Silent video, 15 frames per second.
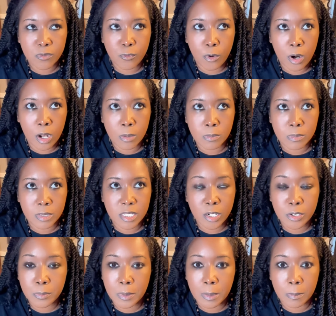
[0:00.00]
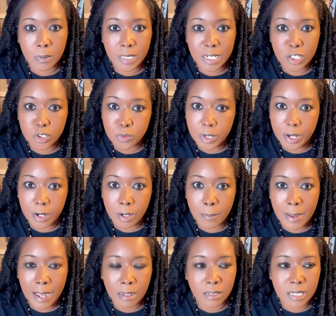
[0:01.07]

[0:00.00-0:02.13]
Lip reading: from certain people that you care about.